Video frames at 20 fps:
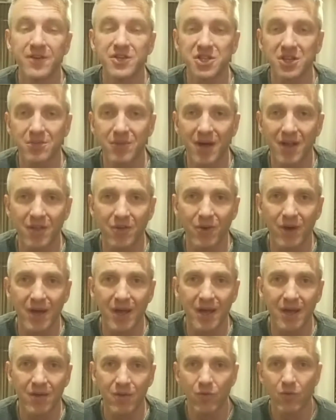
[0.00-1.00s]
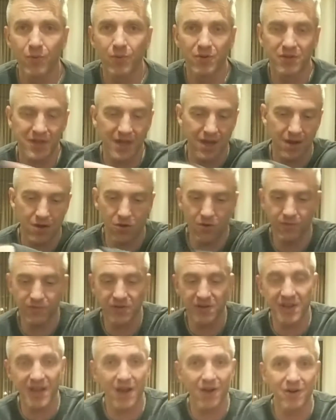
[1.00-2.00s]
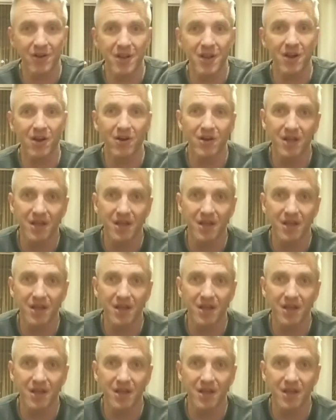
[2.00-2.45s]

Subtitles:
Phishing, by the way, we'll put that hopefully down here,